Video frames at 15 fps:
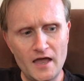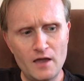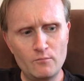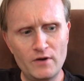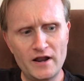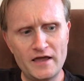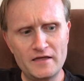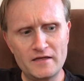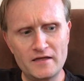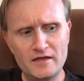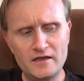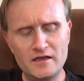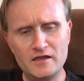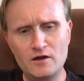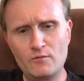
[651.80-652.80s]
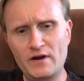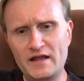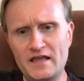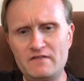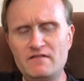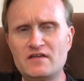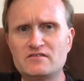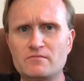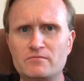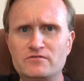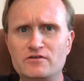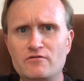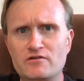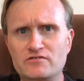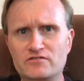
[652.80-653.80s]
And when I, you know, when I gave that some
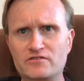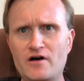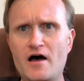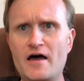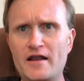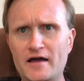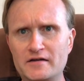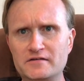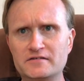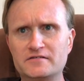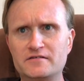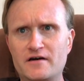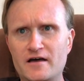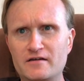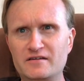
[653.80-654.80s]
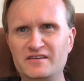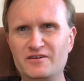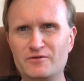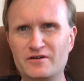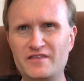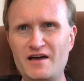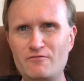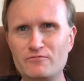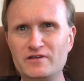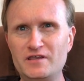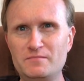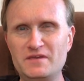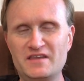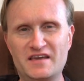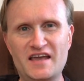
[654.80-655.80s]
serious thought, I just thought, you know, could that
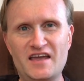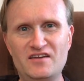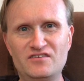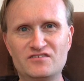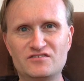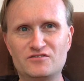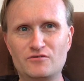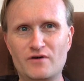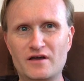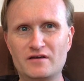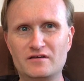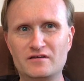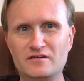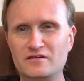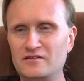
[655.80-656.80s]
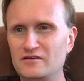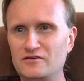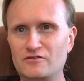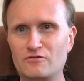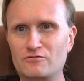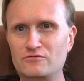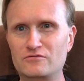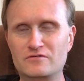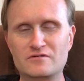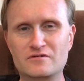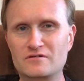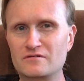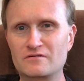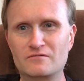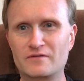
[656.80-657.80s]
really be the case? Do I, you know,
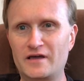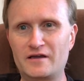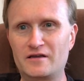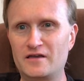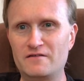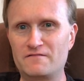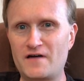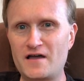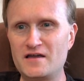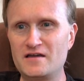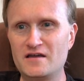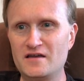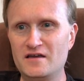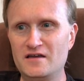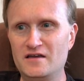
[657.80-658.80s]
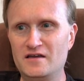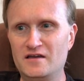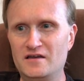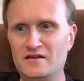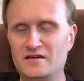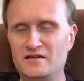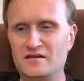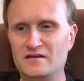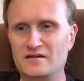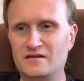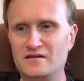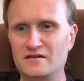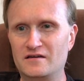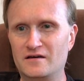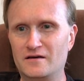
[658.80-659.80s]
like if I,
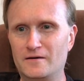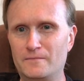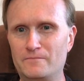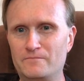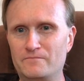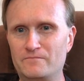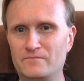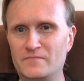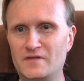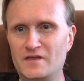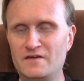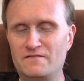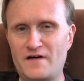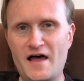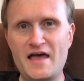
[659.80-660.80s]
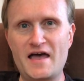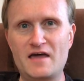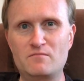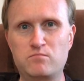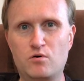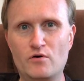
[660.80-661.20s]
um, if I had